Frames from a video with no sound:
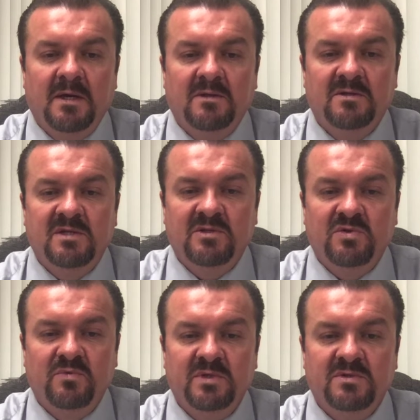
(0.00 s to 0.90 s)
The
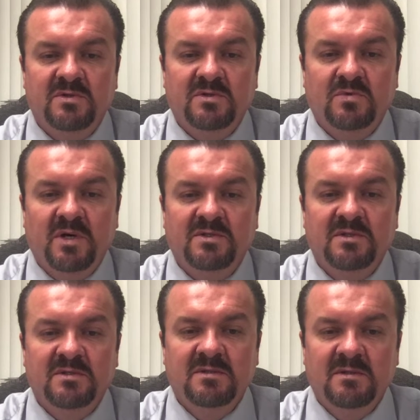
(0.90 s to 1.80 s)
central research
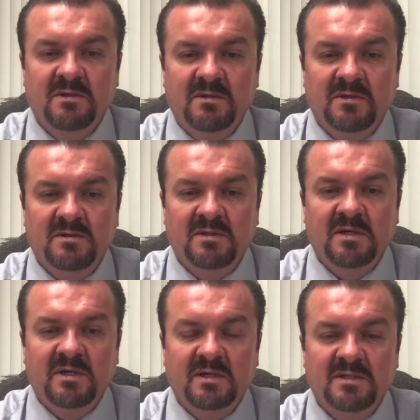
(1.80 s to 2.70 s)
questions this
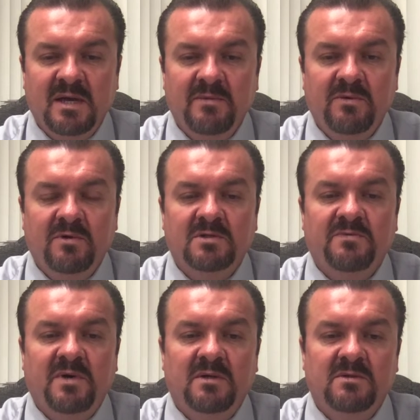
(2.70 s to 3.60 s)
study examined were as
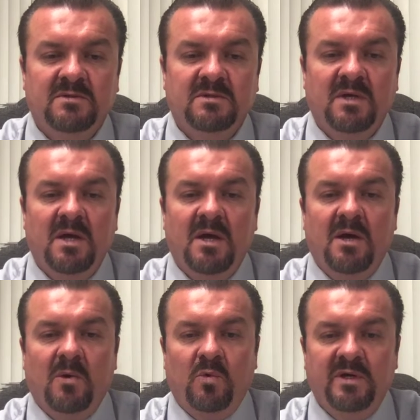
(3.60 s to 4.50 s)
follows.
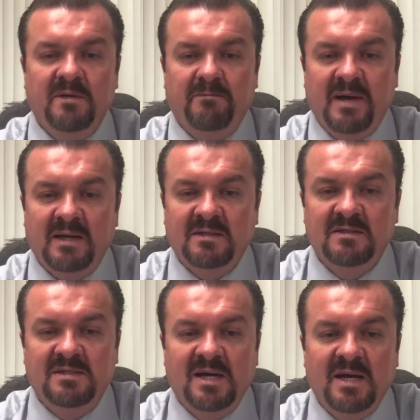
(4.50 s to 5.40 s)
What impact
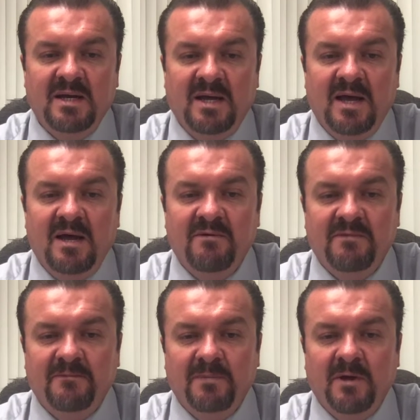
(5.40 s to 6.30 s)
does diet
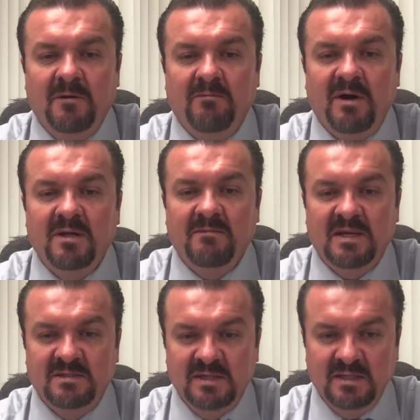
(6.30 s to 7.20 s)
have on body
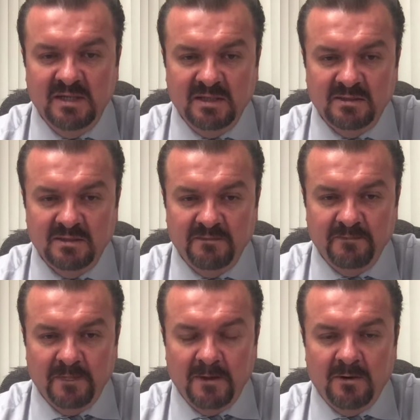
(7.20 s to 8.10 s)
mass index,
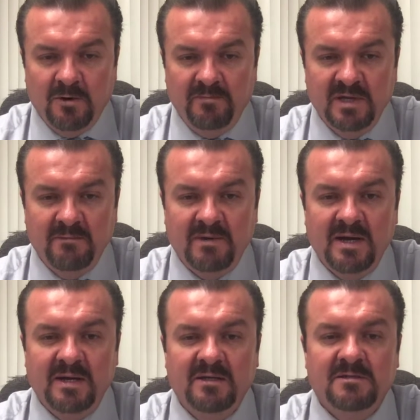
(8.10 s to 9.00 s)
or
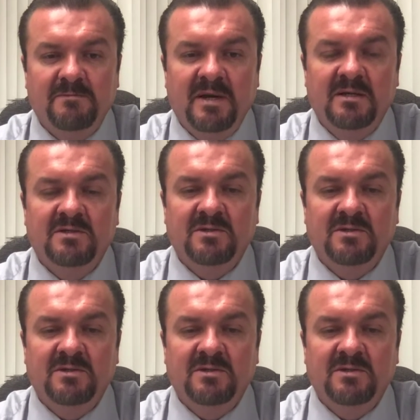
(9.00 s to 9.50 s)
BMI, in Hispanic